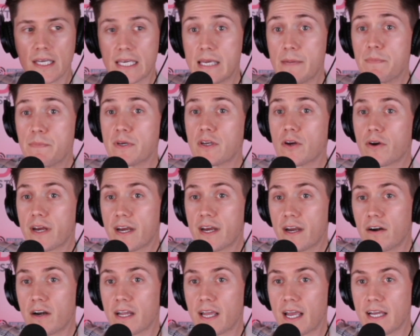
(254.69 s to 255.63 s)
keeping your
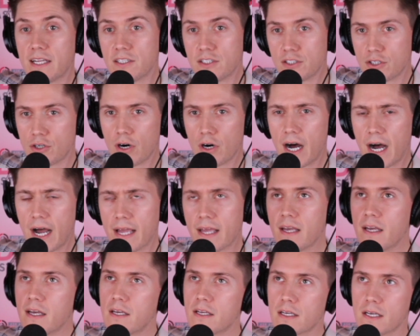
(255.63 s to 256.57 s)
hearing aids dry.
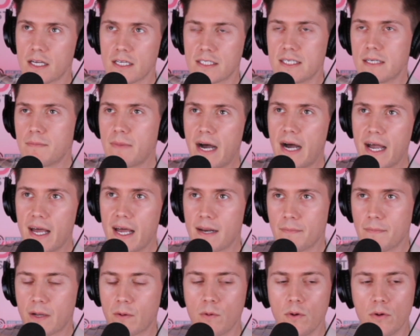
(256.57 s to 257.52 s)
Because in my head, I'm
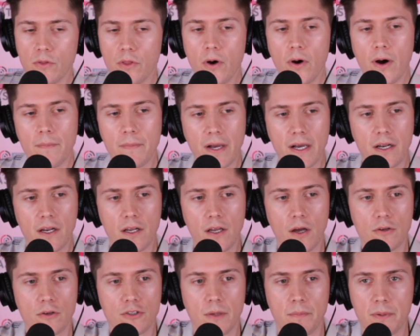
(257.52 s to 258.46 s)
like, well, no, I'm not going to
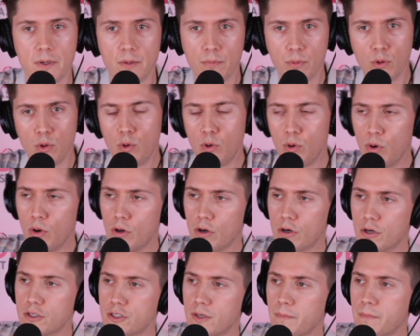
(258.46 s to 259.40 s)
go jump in a pool or
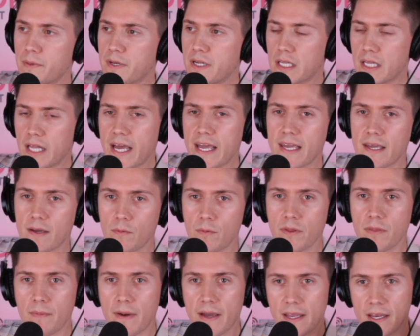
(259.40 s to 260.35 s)
jump in a lake
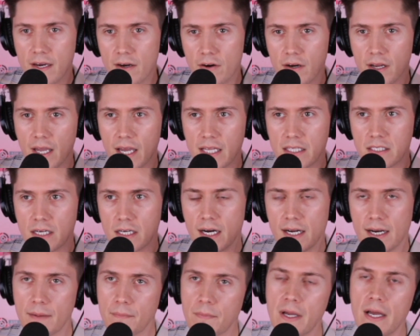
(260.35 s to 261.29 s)
with my hearing aids on.
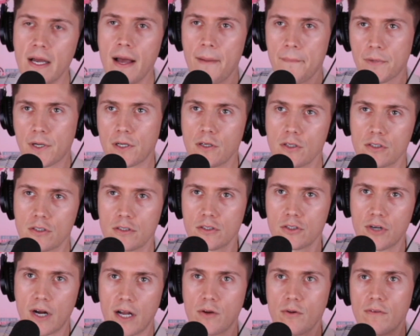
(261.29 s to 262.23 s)
I'm going to
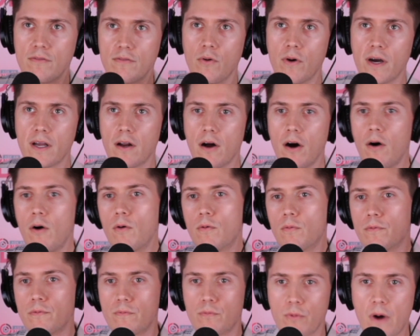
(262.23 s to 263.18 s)
try to avoid all
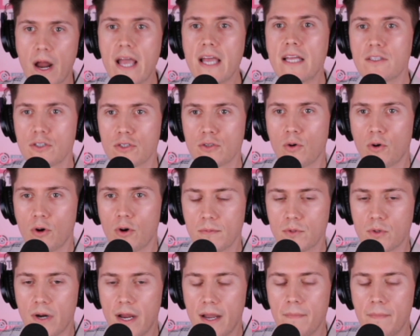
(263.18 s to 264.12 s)

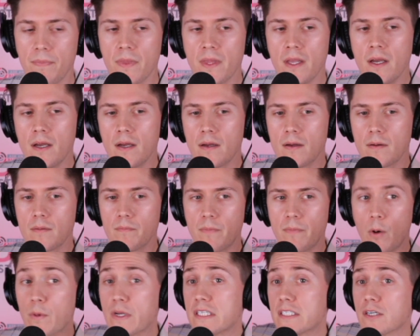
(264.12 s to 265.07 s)
rainstorms, right? But
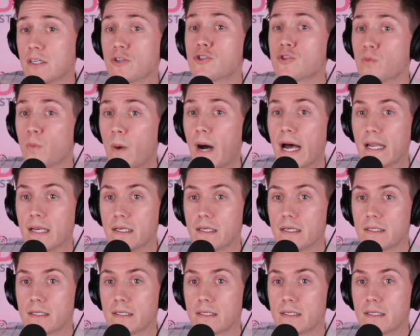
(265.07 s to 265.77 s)
we still sweat.